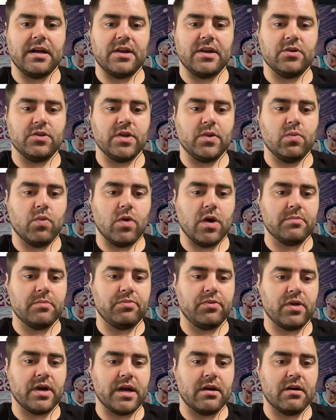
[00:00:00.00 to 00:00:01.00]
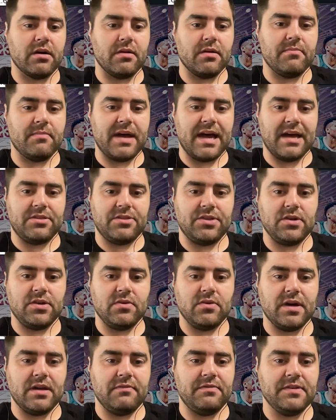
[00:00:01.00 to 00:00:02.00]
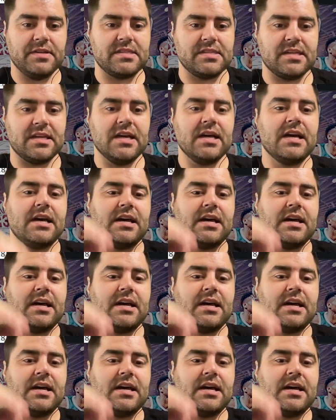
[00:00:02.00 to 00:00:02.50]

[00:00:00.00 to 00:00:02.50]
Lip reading: and only 1 player on Matthew and Vincent.